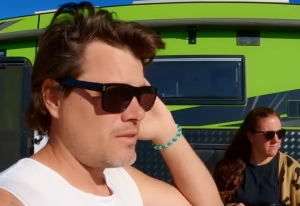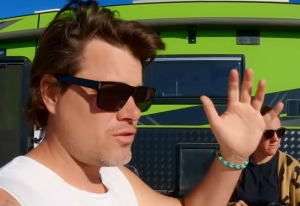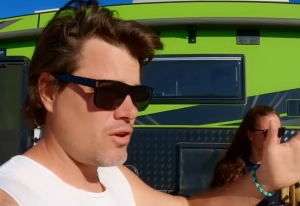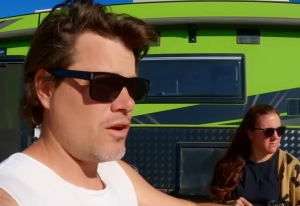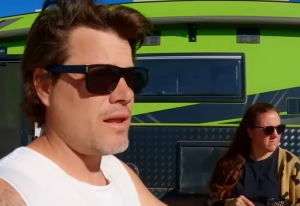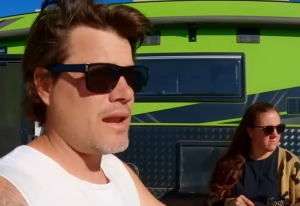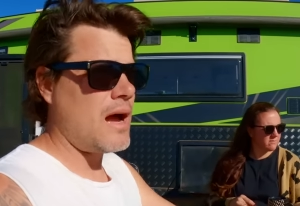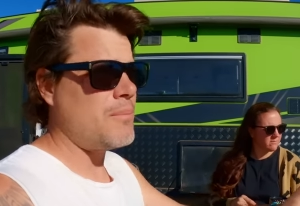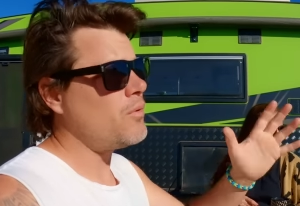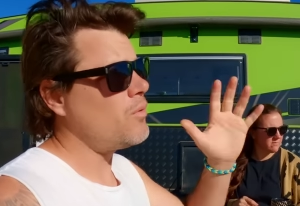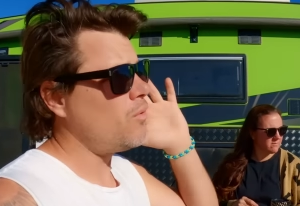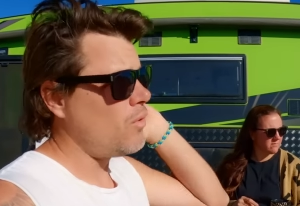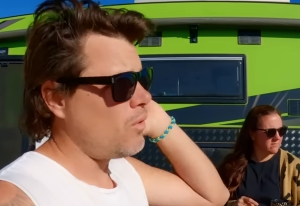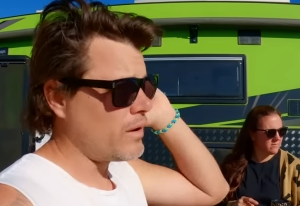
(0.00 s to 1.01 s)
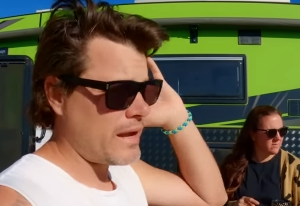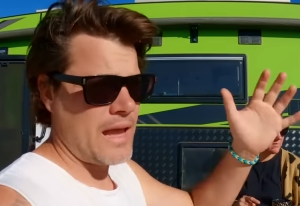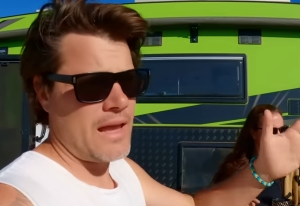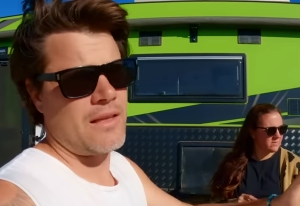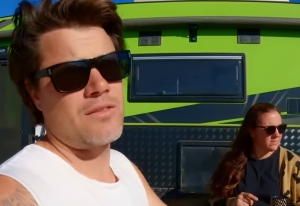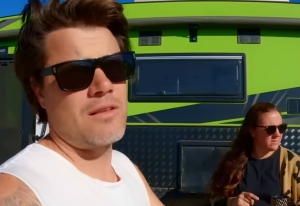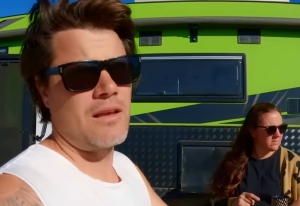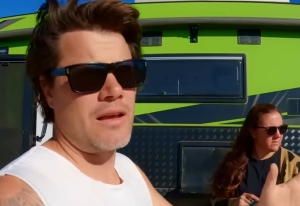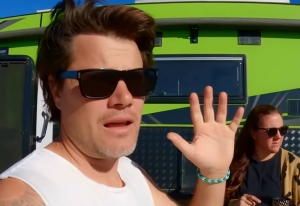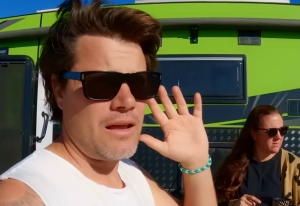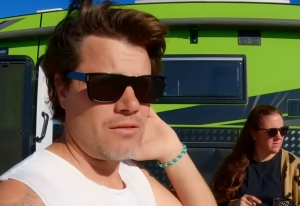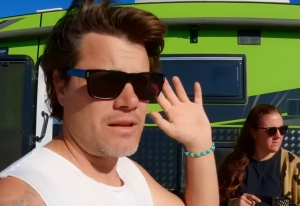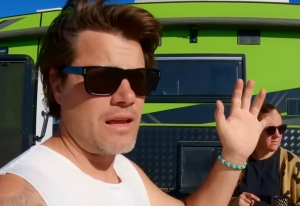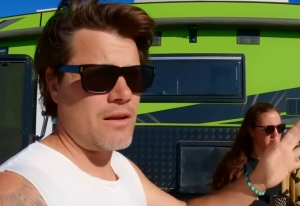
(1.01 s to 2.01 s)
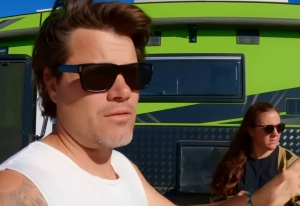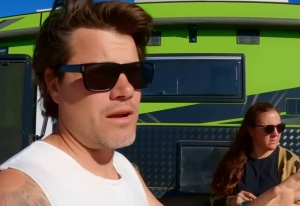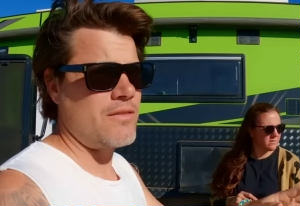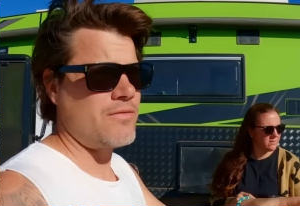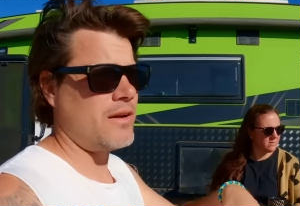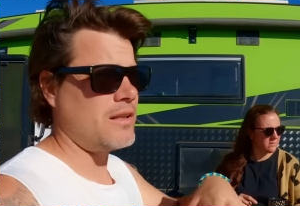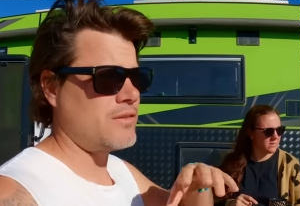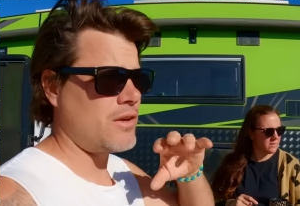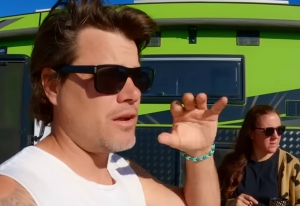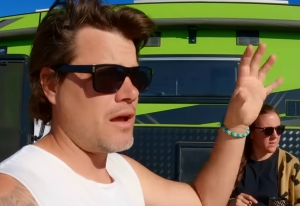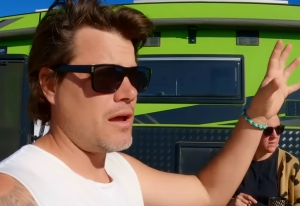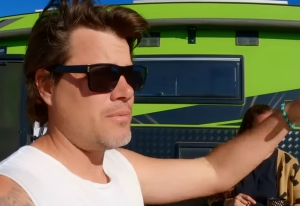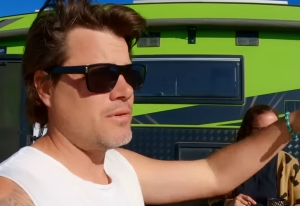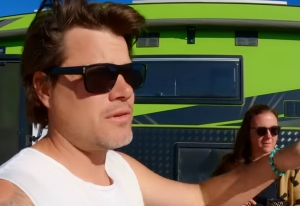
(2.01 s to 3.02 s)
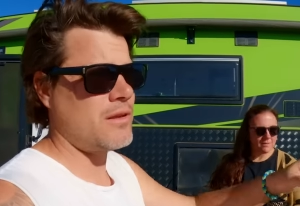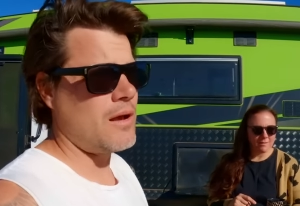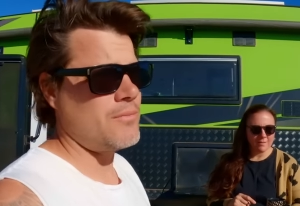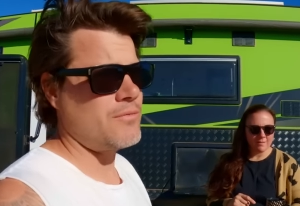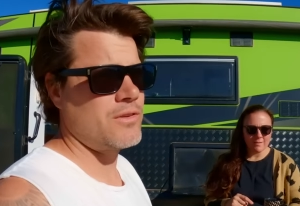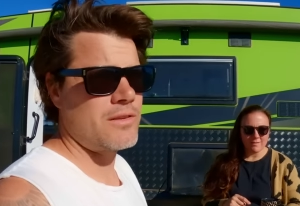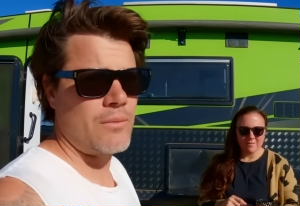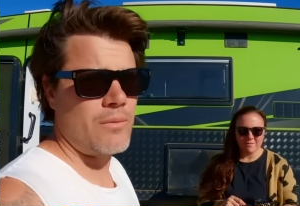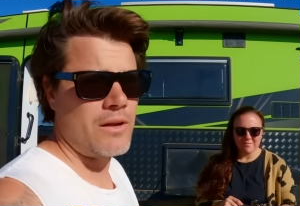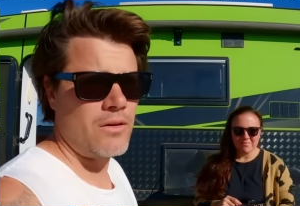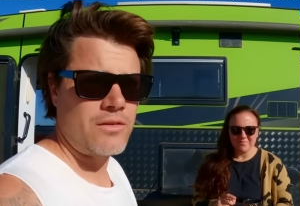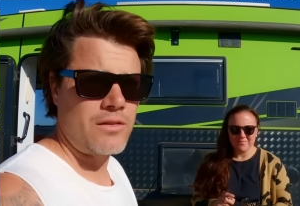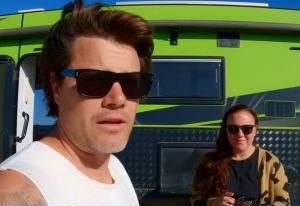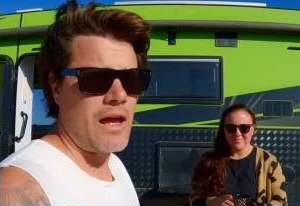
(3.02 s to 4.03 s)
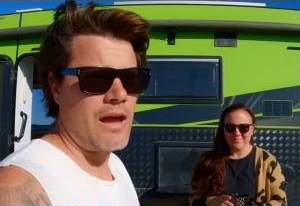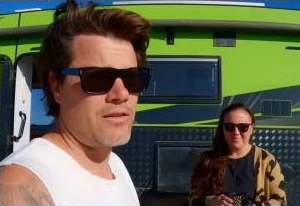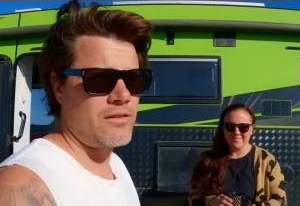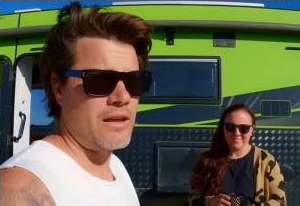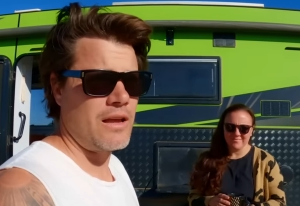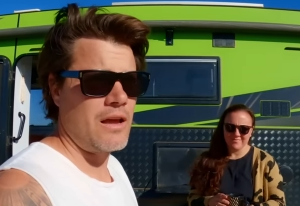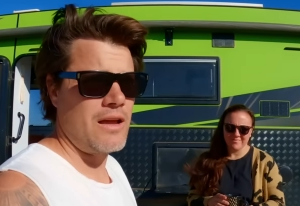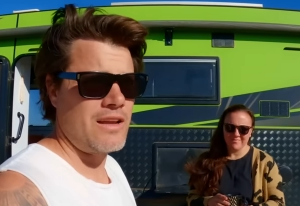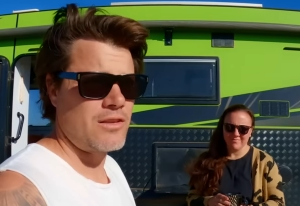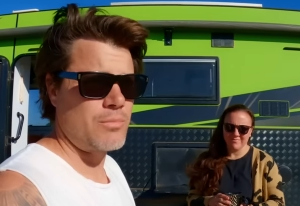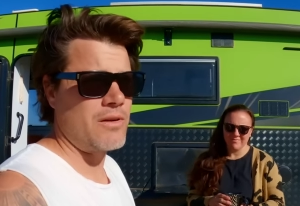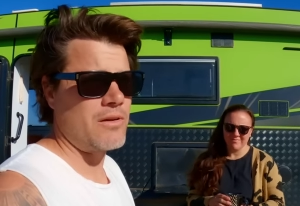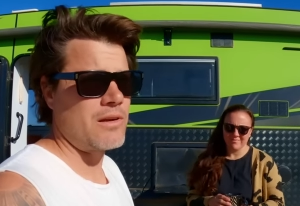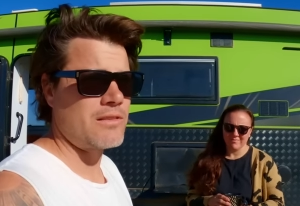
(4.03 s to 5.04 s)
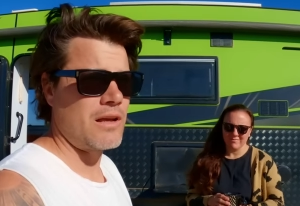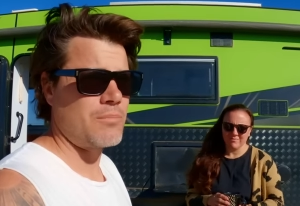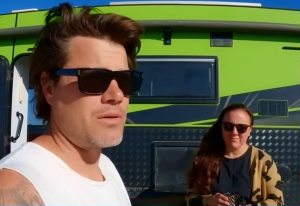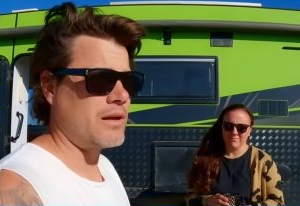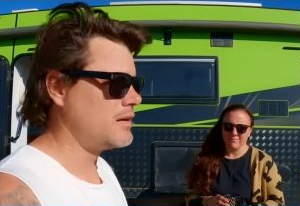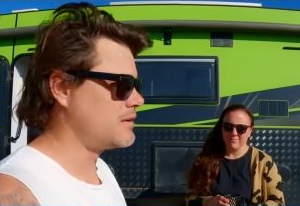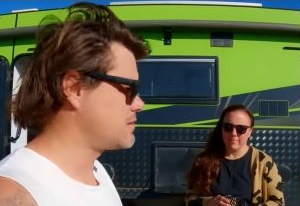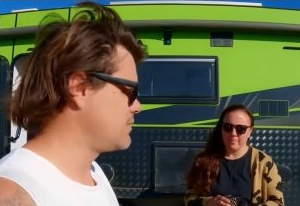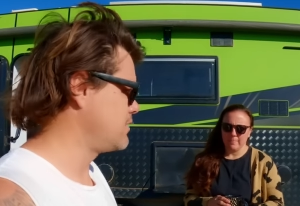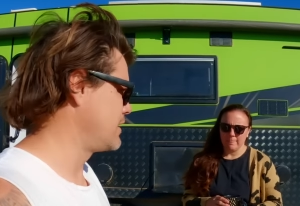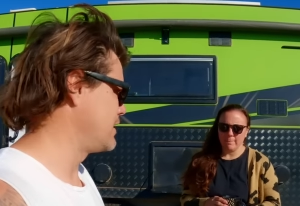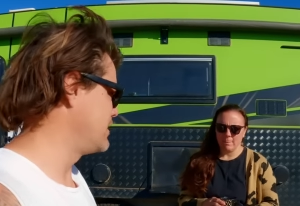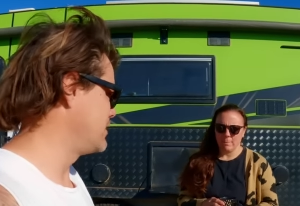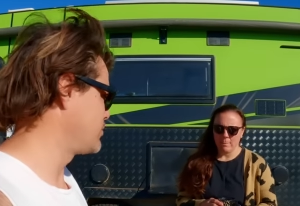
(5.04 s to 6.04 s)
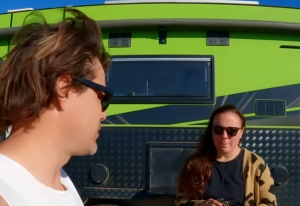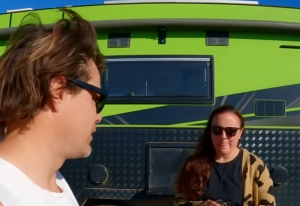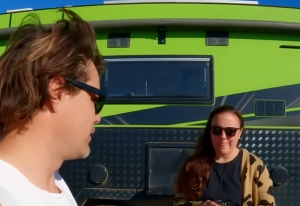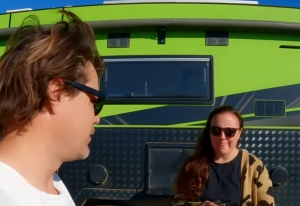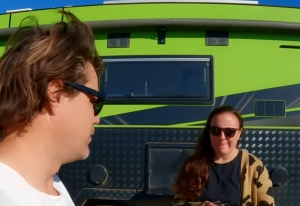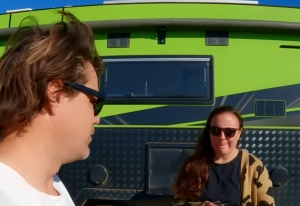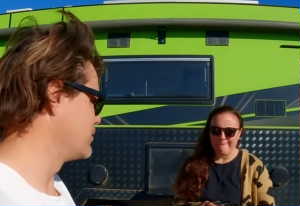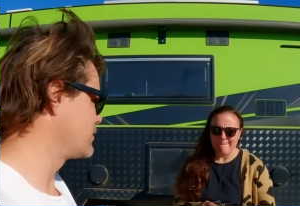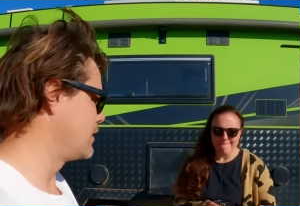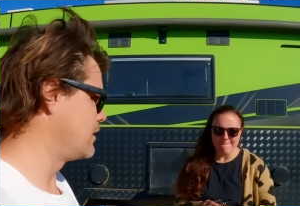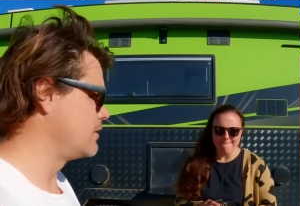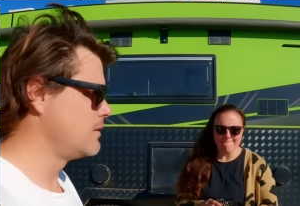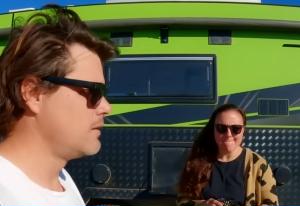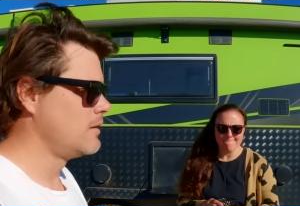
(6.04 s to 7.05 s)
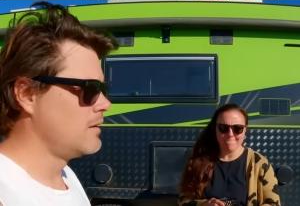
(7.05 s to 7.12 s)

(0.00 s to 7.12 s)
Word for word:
Speaker 1: turn up or cancel it and get a refund so it opens it up for someone else to actually experience that place. Like it is pretty cool. So,